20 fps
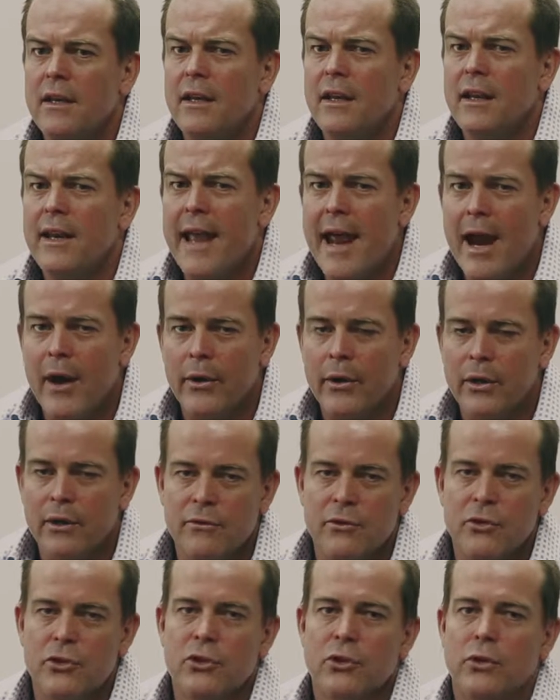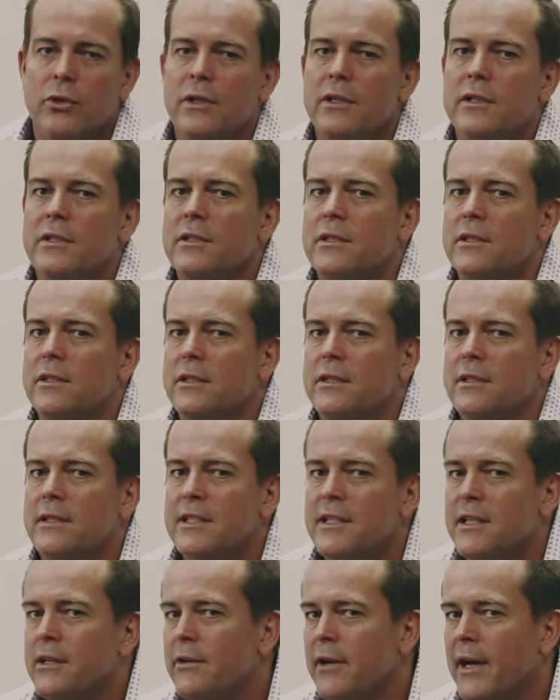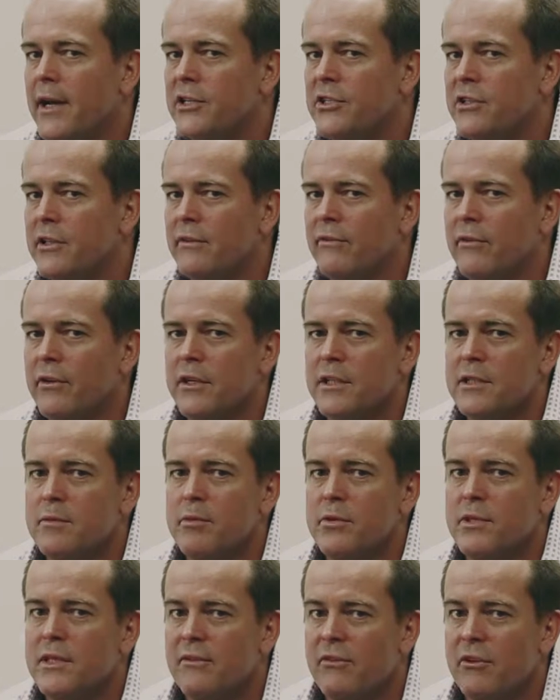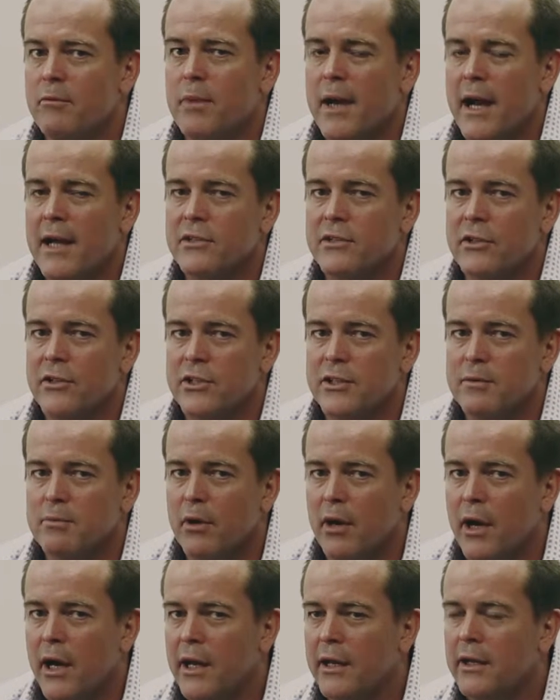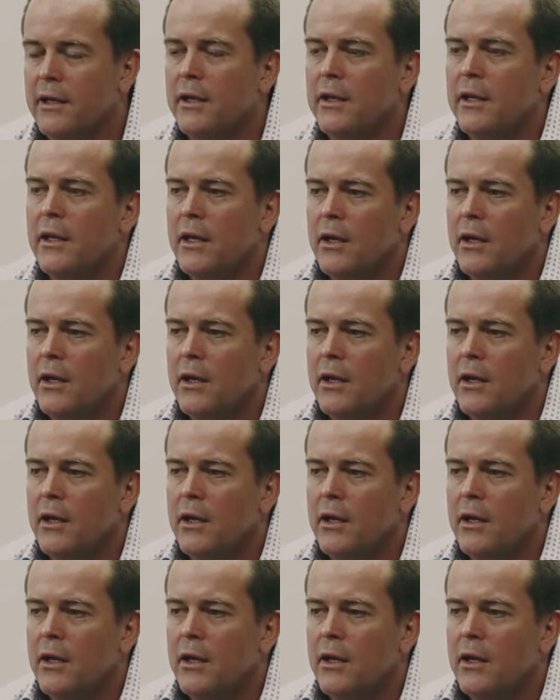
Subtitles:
narrowing of the joints and deterioration in very specific parts of the spine,